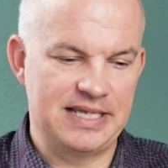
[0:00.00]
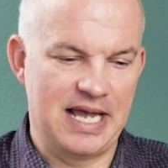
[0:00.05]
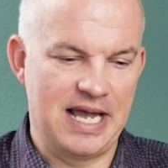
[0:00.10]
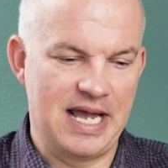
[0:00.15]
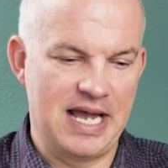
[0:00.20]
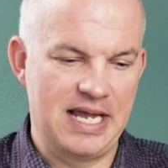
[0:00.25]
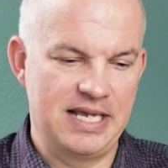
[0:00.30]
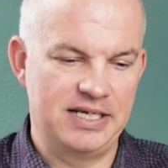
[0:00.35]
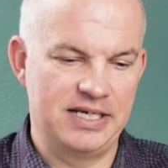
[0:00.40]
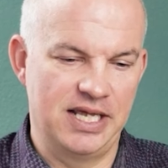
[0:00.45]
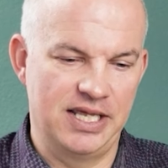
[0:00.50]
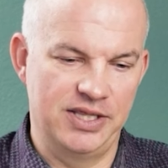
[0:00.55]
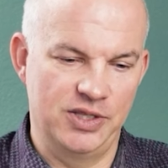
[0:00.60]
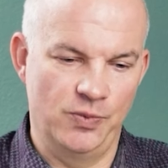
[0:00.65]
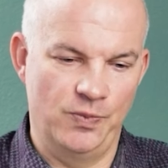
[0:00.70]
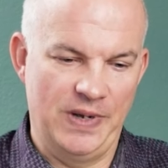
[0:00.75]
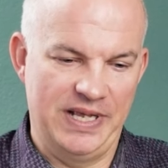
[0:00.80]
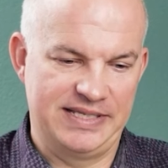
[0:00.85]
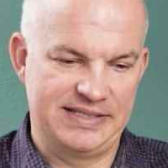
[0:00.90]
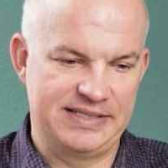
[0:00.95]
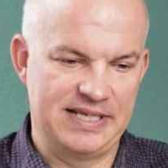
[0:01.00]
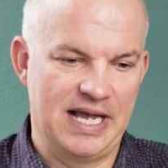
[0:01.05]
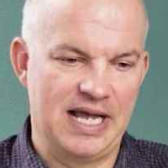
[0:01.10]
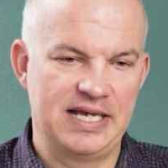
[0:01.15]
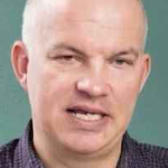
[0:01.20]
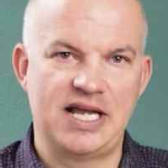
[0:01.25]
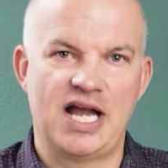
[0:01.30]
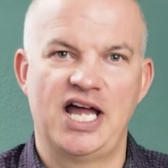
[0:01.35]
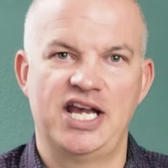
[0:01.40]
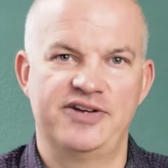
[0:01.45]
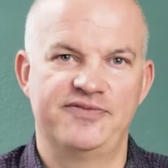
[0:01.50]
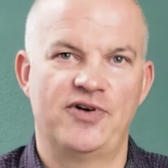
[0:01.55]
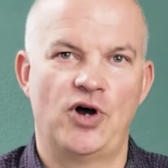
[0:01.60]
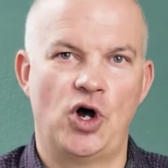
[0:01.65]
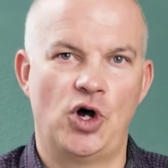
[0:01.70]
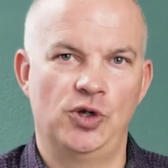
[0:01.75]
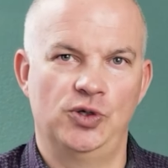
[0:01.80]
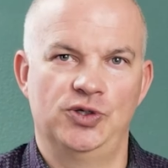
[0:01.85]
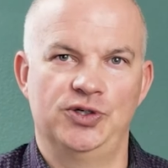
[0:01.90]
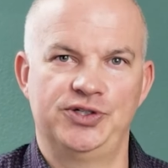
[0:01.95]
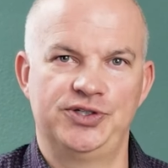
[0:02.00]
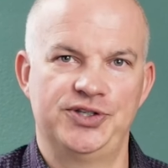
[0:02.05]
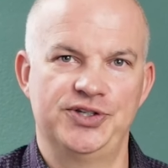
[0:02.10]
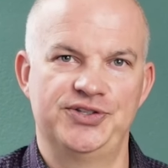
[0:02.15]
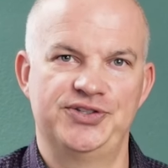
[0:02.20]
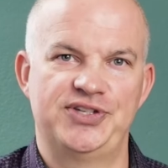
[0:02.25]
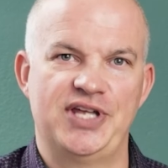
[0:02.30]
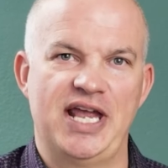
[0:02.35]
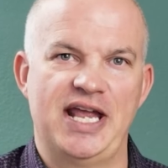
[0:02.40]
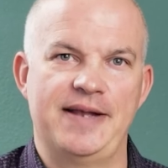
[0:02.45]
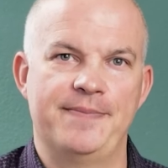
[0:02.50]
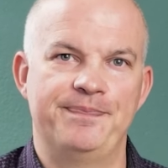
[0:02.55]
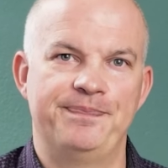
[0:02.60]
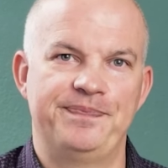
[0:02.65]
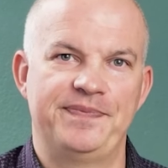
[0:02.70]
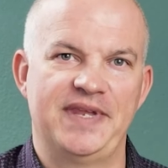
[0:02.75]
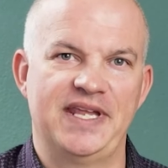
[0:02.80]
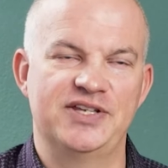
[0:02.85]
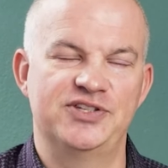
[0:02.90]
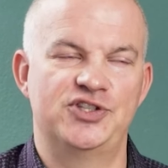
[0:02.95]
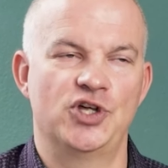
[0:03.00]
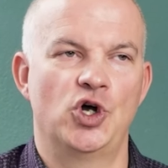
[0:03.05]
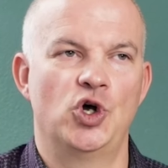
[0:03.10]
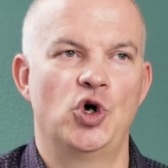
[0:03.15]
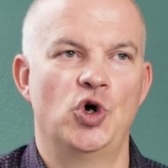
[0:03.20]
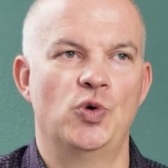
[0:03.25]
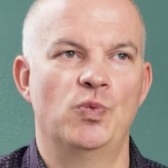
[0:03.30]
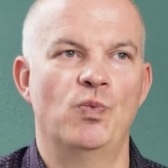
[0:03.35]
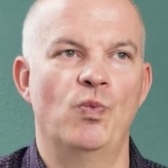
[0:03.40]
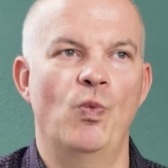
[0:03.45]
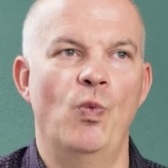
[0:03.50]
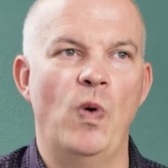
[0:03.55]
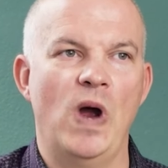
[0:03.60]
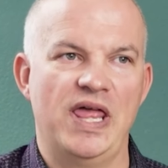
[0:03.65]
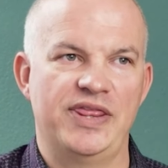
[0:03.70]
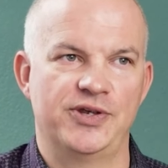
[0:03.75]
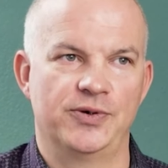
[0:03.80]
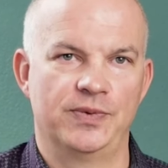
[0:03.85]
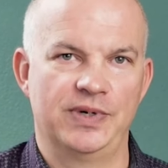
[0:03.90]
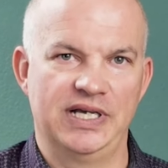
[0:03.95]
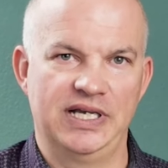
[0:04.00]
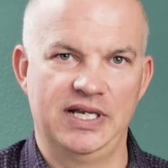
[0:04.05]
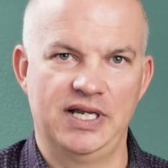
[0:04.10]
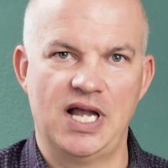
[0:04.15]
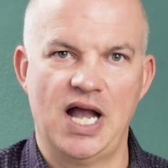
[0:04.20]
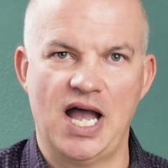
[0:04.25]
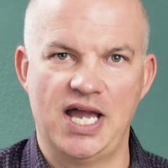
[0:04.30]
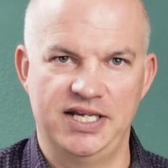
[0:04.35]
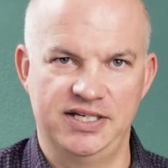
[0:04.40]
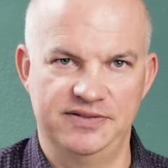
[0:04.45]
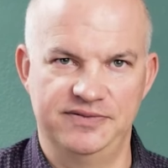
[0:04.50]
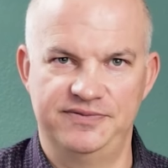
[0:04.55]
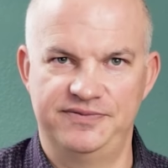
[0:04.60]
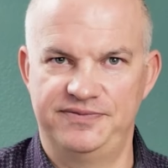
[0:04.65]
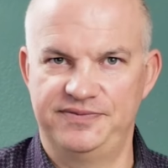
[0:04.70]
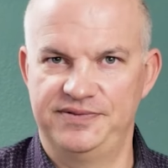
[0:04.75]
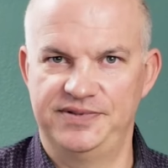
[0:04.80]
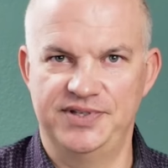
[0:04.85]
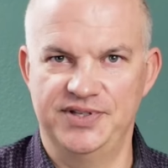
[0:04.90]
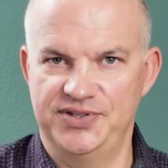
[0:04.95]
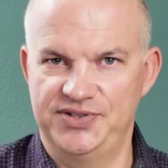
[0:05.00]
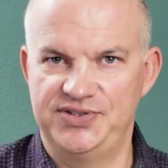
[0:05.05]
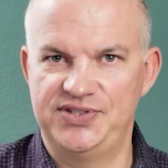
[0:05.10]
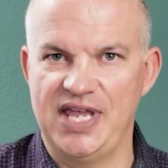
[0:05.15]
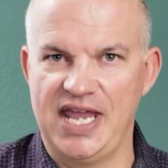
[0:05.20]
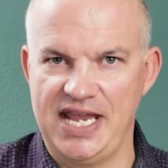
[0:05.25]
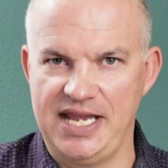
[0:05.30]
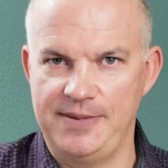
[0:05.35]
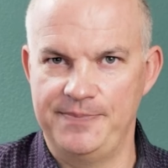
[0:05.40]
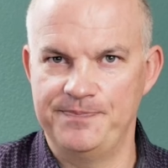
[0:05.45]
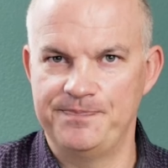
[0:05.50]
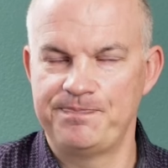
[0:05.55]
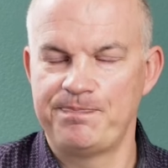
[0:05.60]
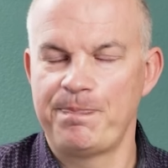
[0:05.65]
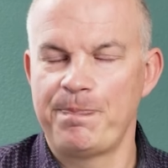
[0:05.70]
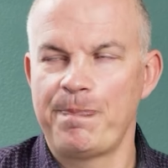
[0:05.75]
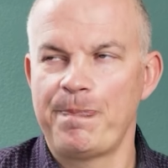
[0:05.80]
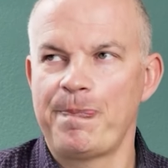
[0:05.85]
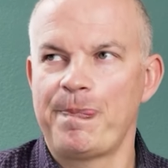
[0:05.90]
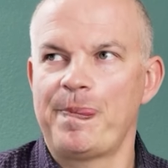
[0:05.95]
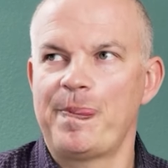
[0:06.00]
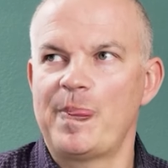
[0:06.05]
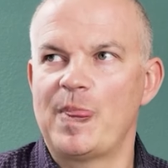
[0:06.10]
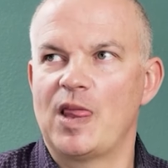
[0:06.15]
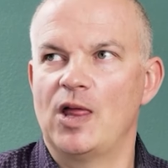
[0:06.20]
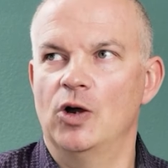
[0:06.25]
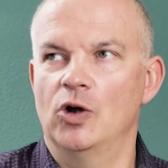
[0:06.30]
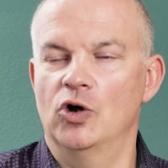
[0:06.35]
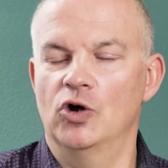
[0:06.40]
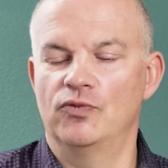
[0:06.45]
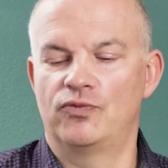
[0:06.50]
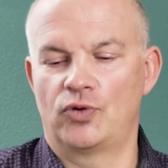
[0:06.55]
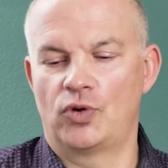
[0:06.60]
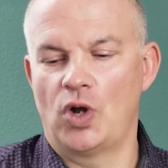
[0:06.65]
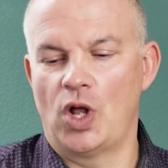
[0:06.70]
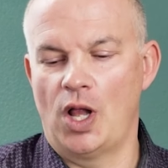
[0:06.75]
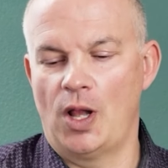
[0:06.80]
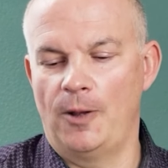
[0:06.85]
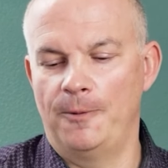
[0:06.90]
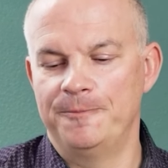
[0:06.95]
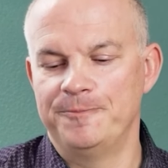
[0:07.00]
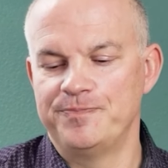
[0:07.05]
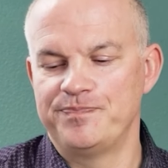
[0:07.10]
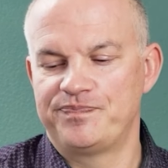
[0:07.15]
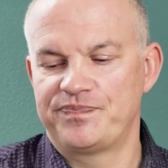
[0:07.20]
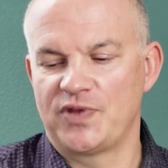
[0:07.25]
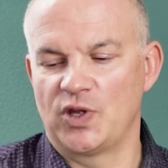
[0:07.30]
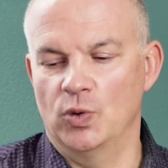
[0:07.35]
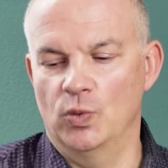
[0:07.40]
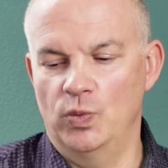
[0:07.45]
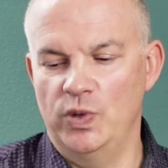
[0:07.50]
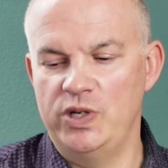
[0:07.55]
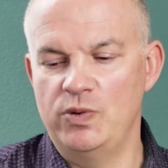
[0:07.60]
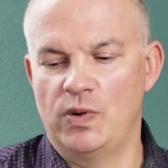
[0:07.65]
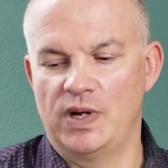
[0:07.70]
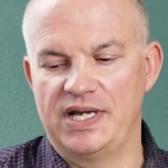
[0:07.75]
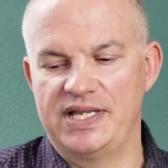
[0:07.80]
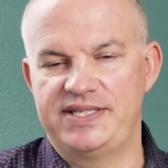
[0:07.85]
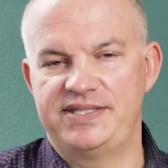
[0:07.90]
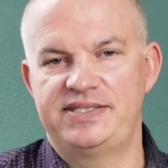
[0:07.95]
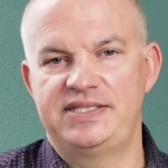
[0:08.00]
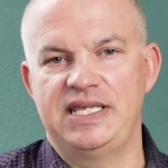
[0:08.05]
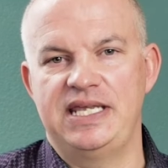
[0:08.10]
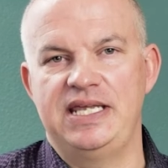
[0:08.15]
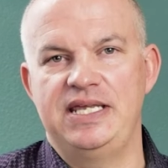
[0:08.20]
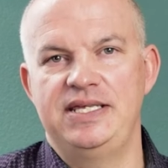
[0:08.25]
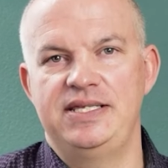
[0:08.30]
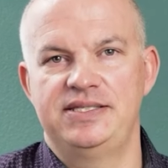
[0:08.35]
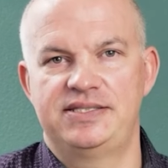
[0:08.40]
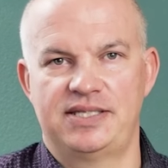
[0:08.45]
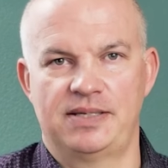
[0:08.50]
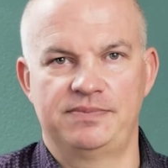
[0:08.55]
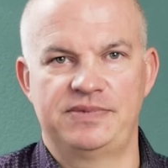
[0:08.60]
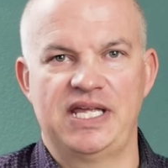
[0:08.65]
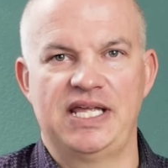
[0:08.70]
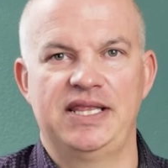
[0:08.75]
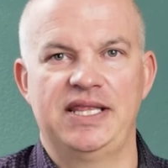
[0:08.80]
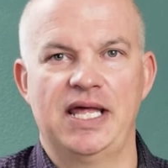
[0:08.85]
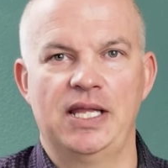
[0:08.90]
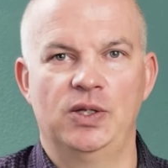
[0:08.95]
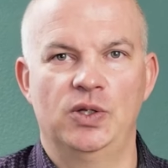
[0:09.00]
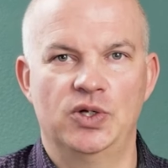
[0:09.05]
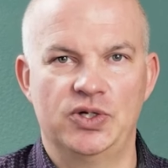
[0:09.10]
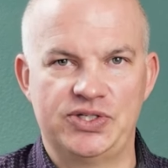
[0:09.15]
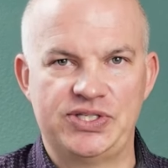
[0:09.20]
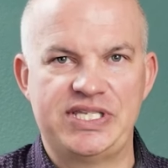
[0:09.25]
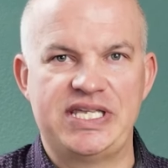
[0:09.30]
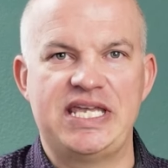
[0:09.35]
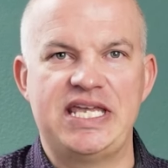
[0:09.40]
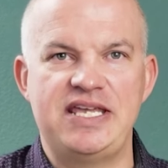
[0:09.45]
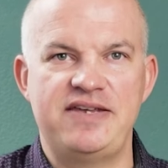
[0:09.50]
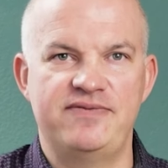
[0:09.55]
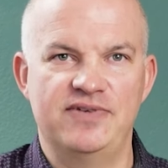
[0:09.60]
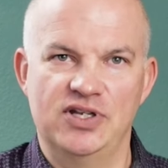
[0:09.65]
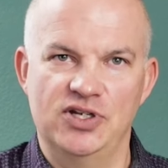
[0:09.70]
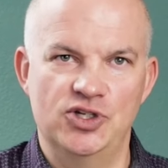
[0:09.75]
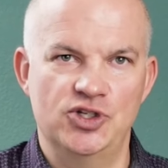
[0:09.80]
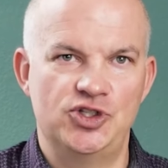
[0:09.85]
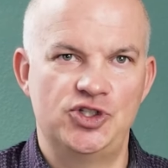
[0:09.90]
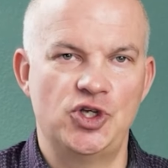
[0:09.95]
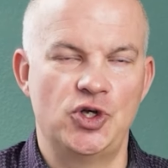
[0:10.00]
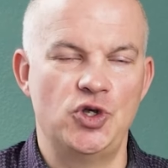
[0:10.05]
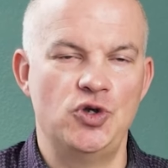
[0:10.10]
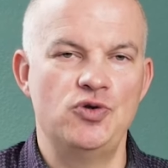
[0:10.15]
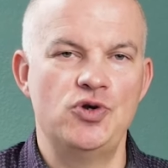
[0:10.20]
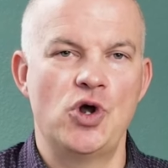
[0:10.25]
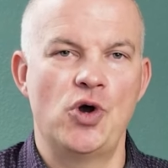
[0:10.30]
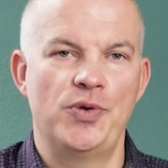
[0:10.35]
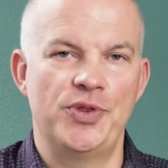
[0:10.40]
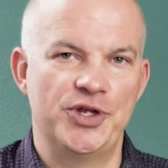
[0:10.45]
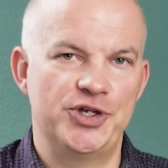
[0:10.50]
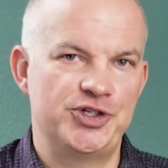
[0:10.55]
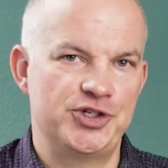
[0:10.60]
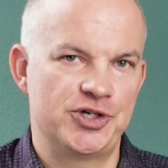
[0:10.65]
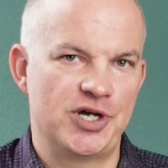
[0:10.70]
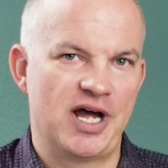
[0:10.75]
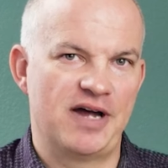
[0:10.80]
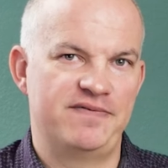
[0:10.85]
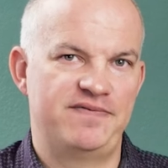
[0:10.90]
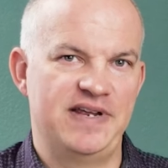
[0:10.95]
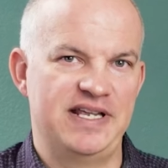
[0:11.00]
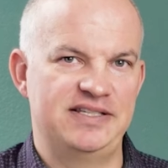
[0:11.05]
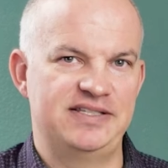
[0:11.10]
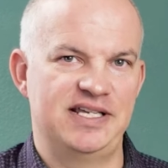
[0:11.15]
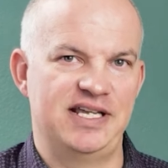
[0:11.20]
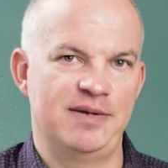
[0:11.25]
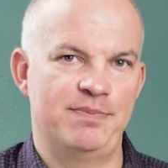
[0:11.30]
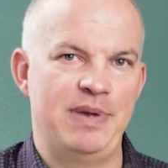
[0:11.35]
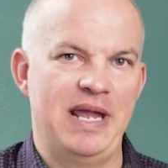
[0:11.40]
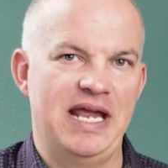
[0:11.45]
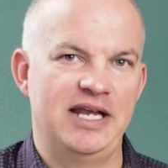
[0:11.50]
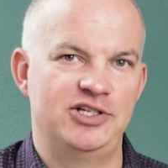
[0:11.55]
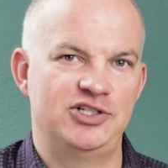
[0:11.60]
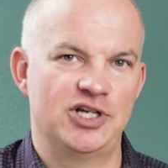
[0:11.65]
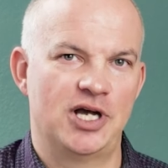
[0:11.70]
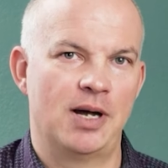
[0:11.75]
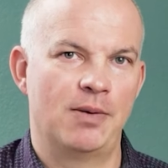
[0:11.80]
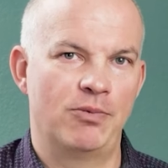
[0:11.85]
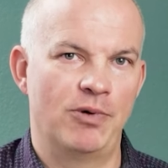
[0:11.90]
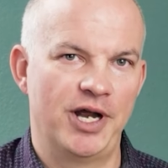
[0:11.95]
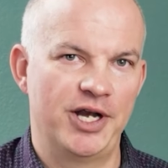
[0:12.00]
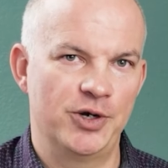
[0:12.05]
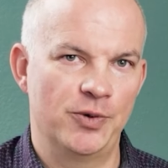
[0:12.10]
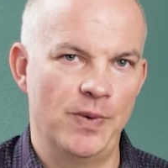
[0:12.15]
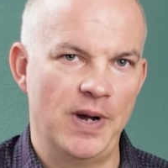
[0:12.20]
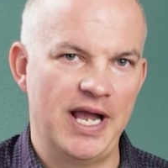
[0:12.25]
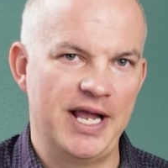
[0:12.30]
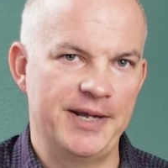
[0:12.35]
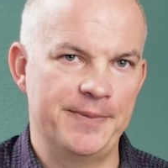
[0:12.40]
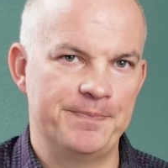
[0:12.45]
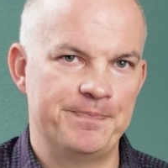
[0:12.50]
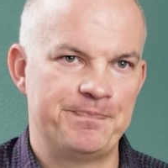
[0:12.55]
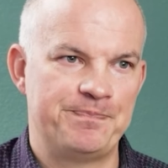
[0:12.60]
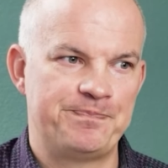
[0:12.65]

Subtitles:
side and the west side kind of all look the same? Is the home weathering kind of the same? Overall, we want to see something that looks even so you know that you're not facing a paint job right away.